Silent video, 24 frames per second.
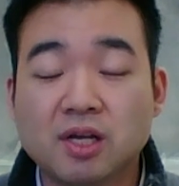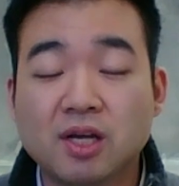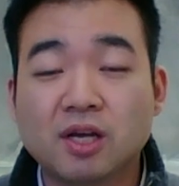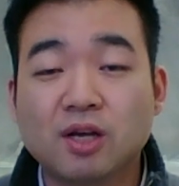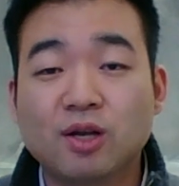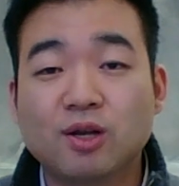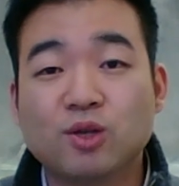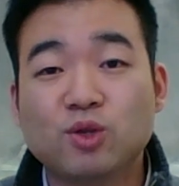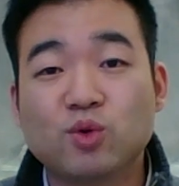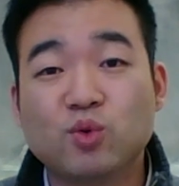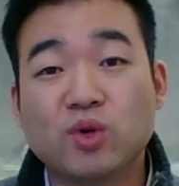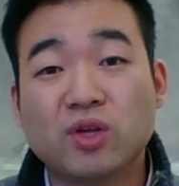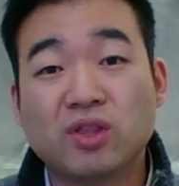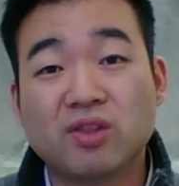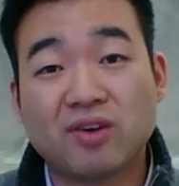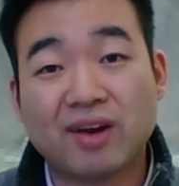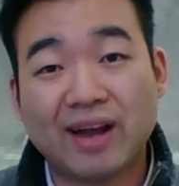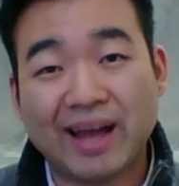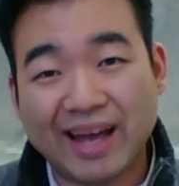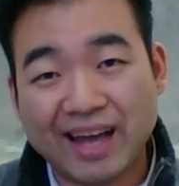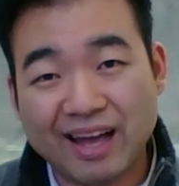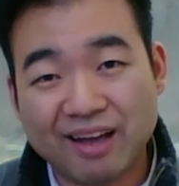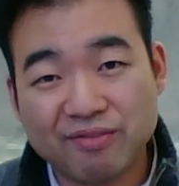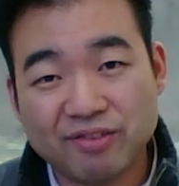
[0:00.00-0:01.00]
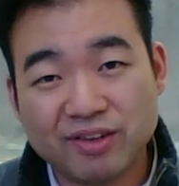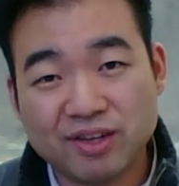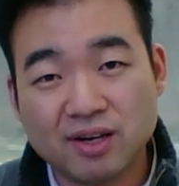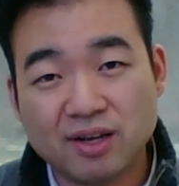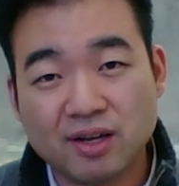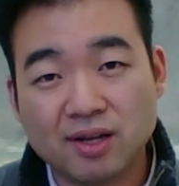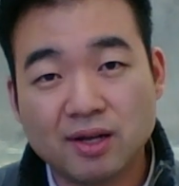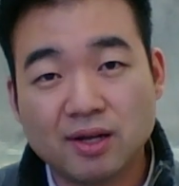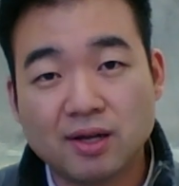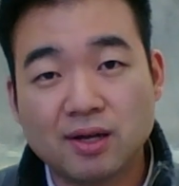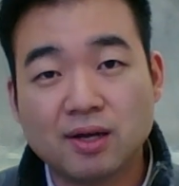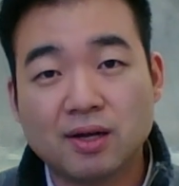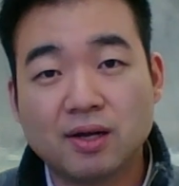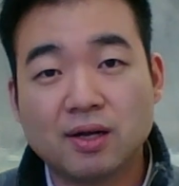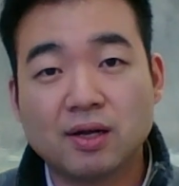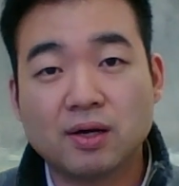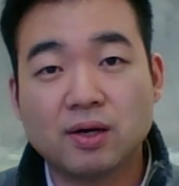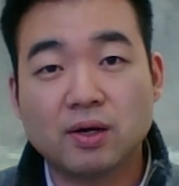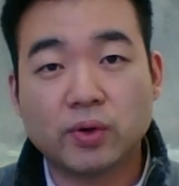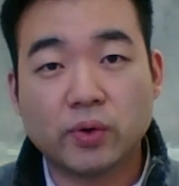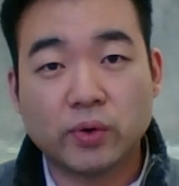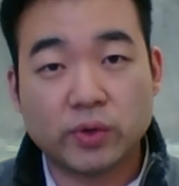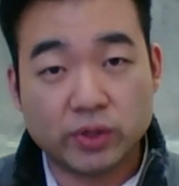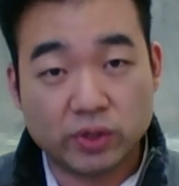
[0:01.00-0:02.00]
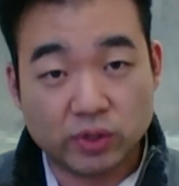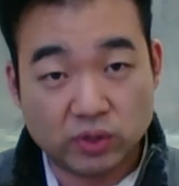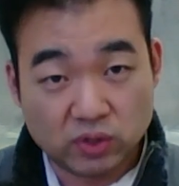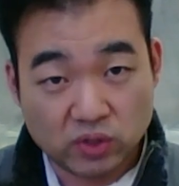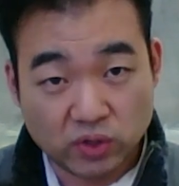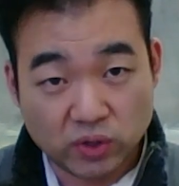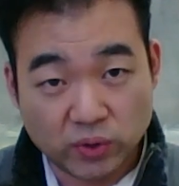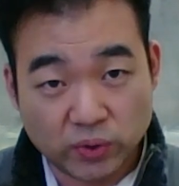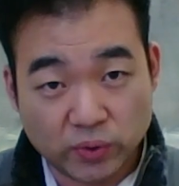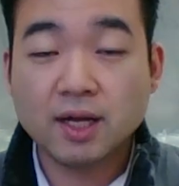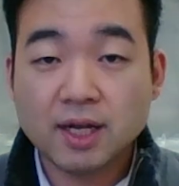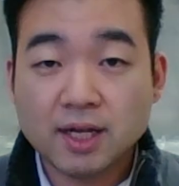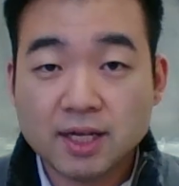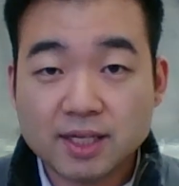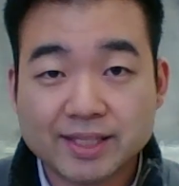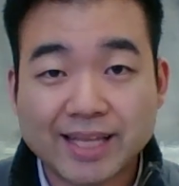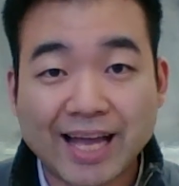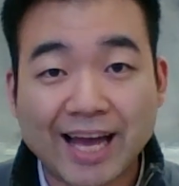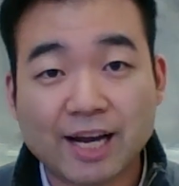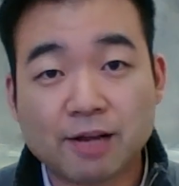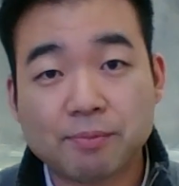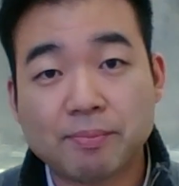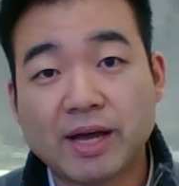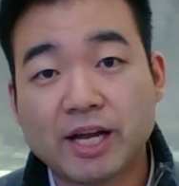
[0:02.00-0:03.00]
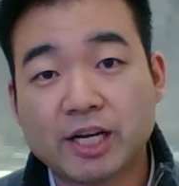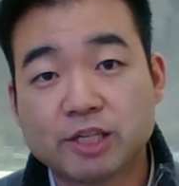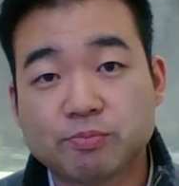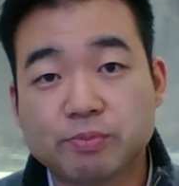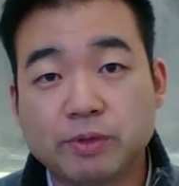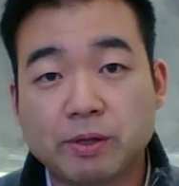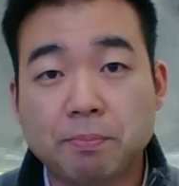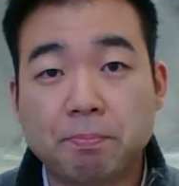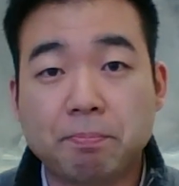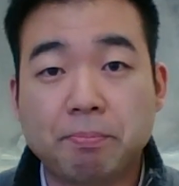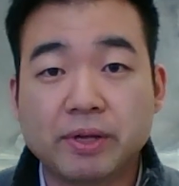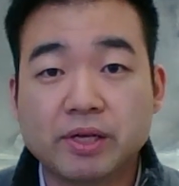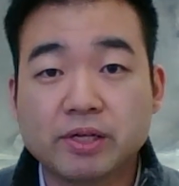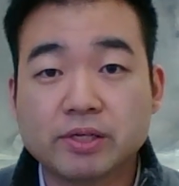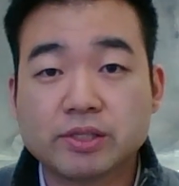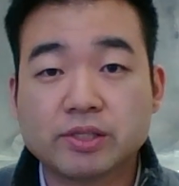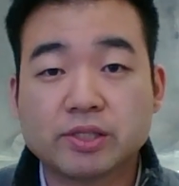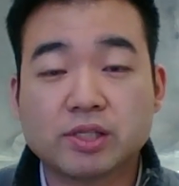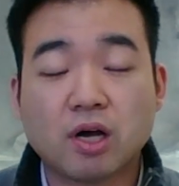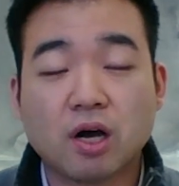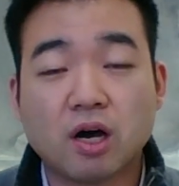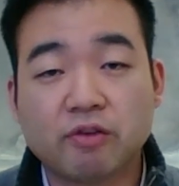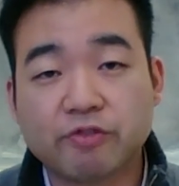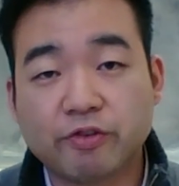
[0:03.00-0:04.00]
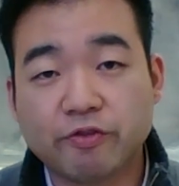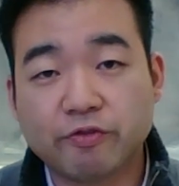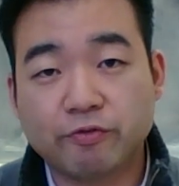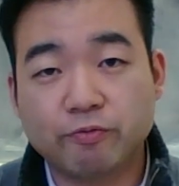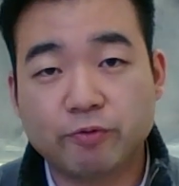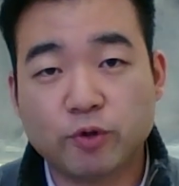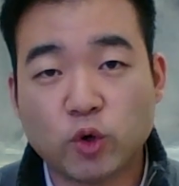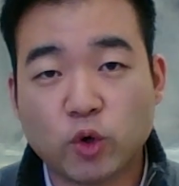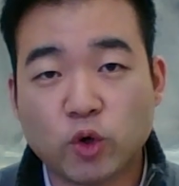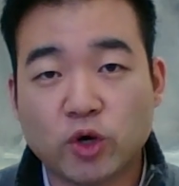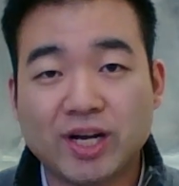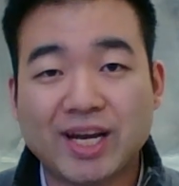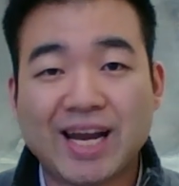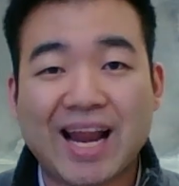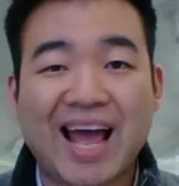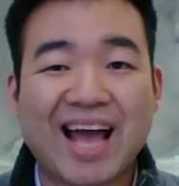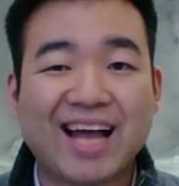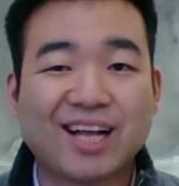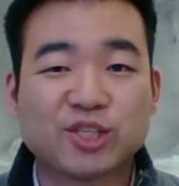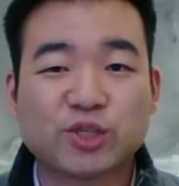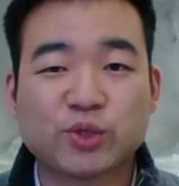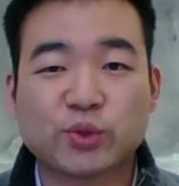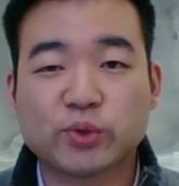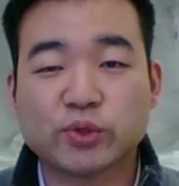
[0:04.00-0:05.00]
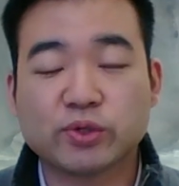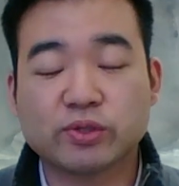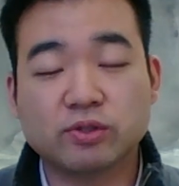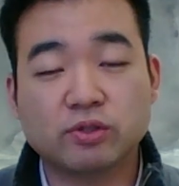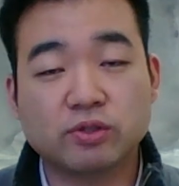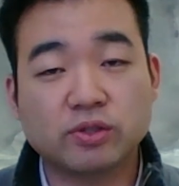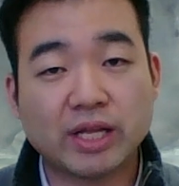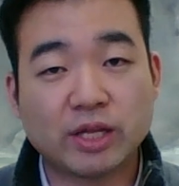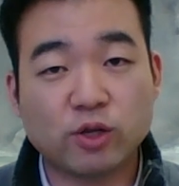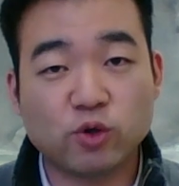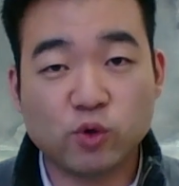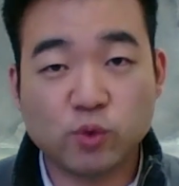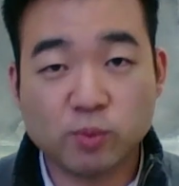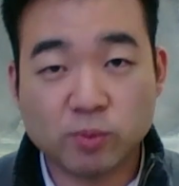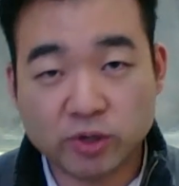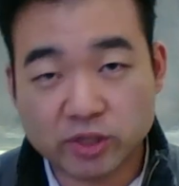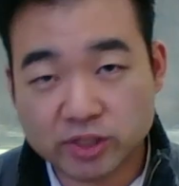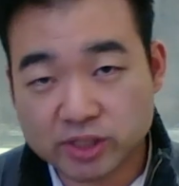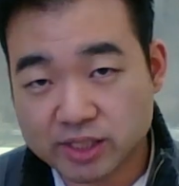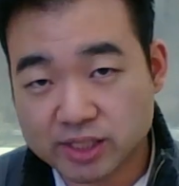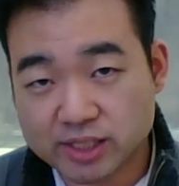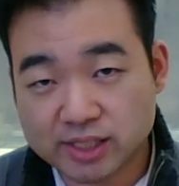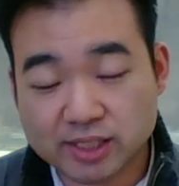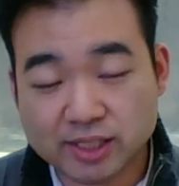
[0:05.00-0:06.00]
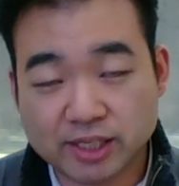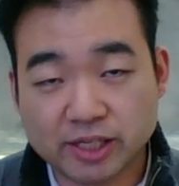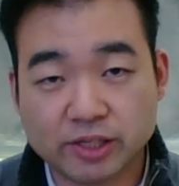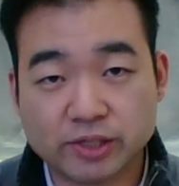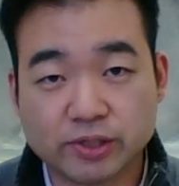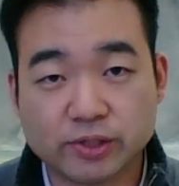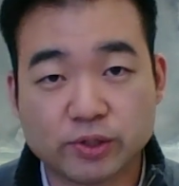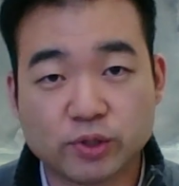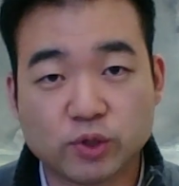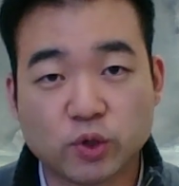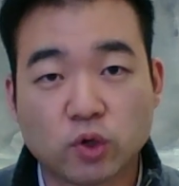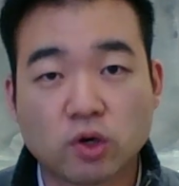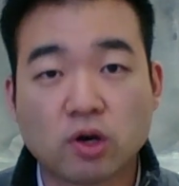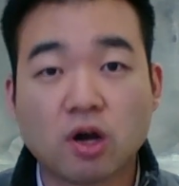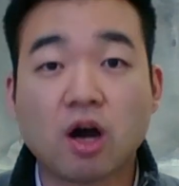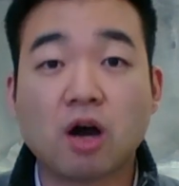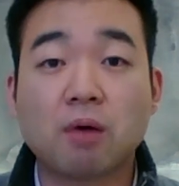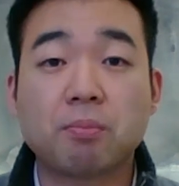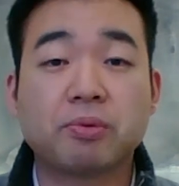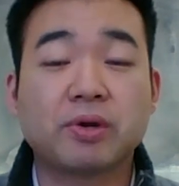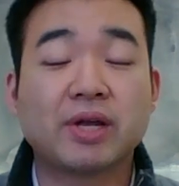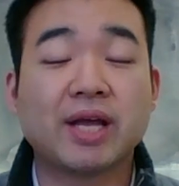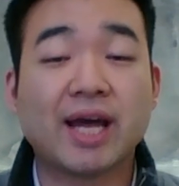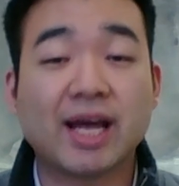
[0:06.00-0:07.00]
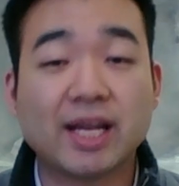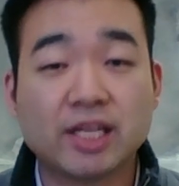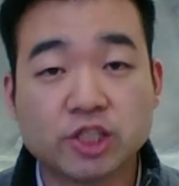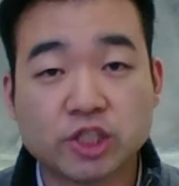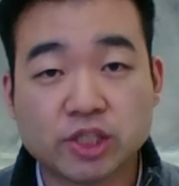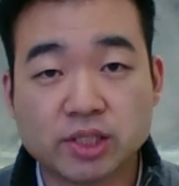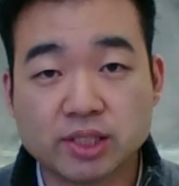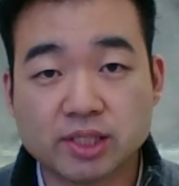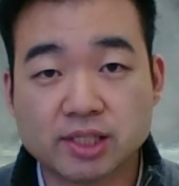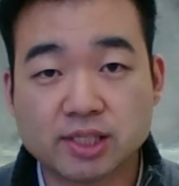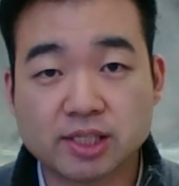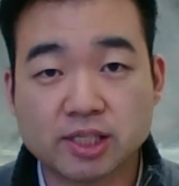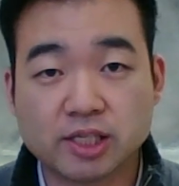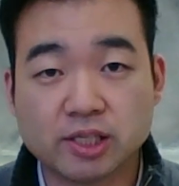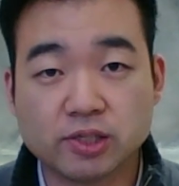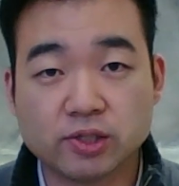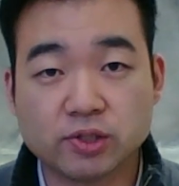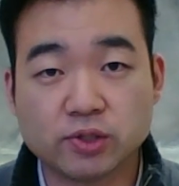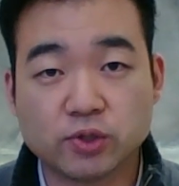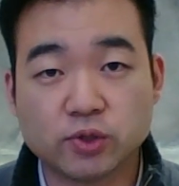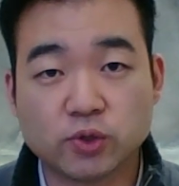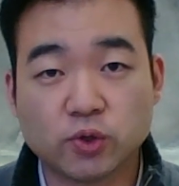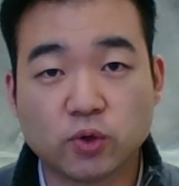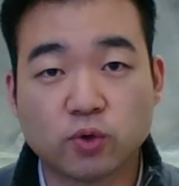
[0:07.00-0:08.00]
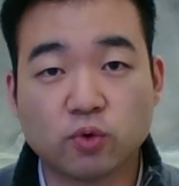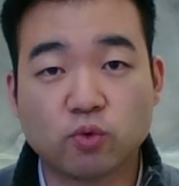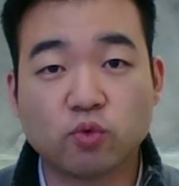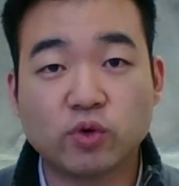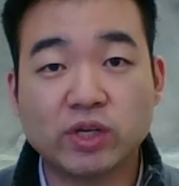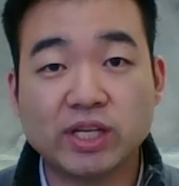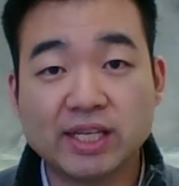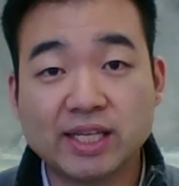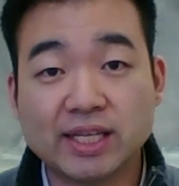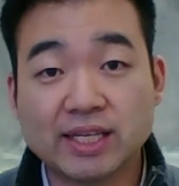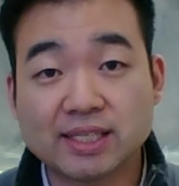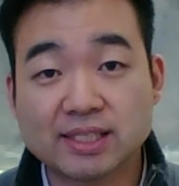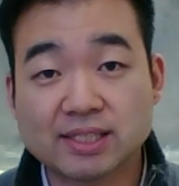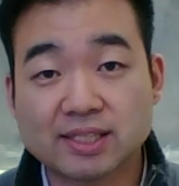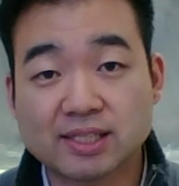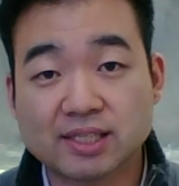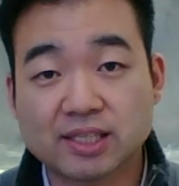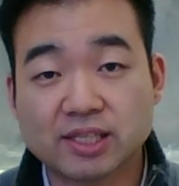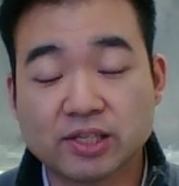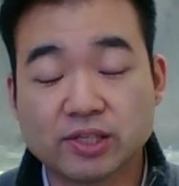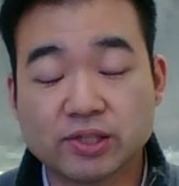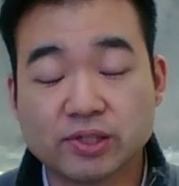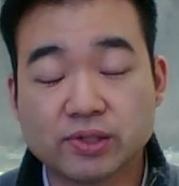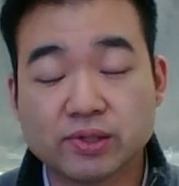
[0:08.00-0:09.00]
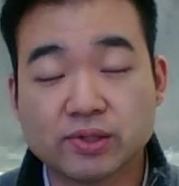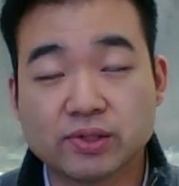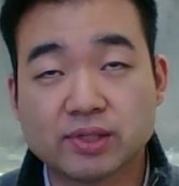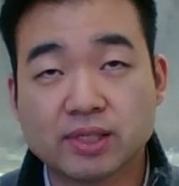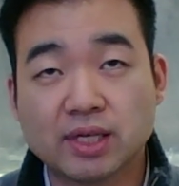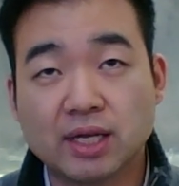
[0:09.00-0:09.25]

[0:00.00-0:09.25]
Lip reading: you either have it or you don't. Data management builds off of your natural numeracy skills, your comprehension skills, your reading skills,